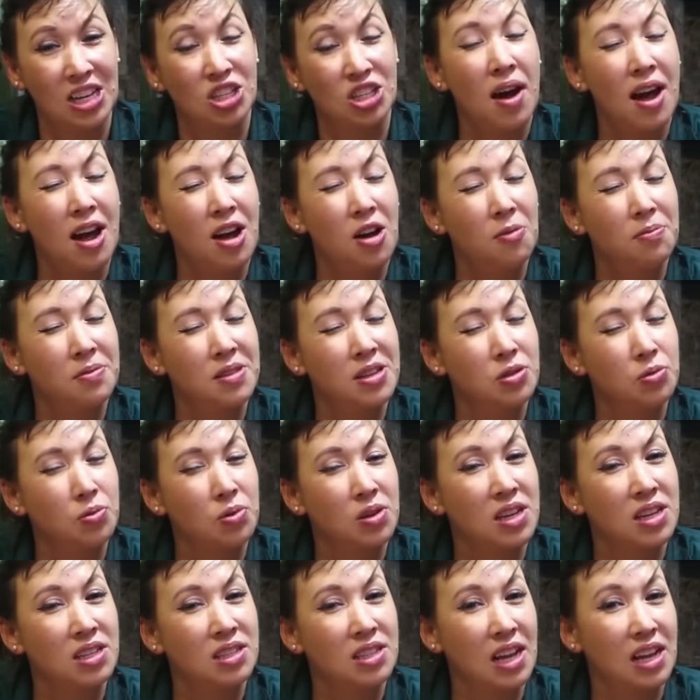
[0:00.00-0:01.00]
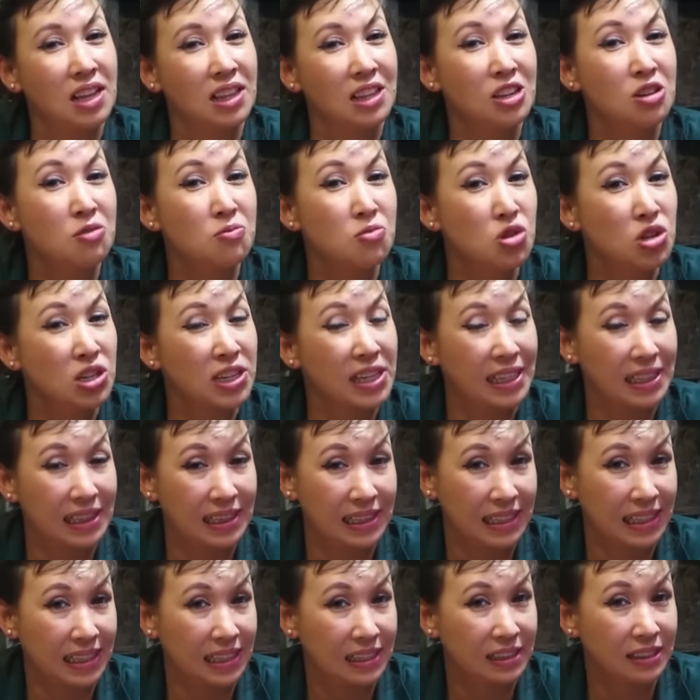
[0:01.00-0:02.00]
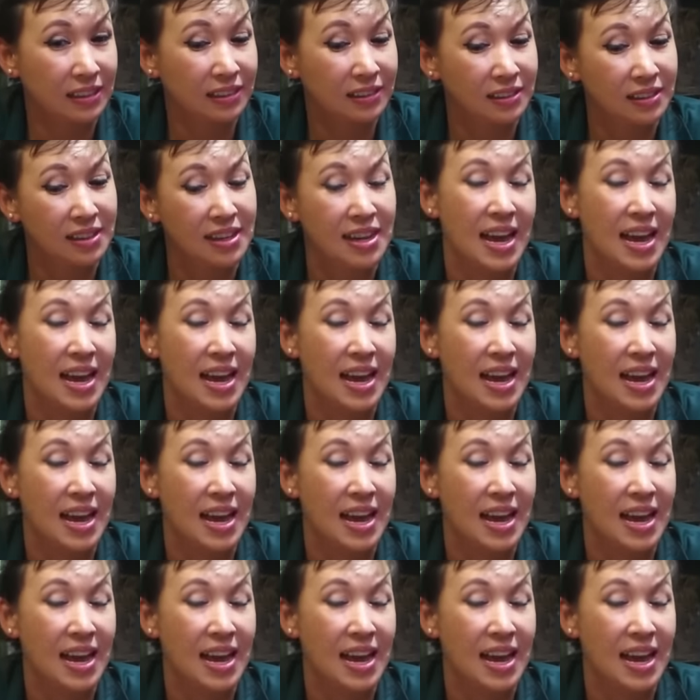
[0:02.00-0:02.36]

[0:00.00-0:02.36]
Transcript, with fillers: I hope this was a little more clear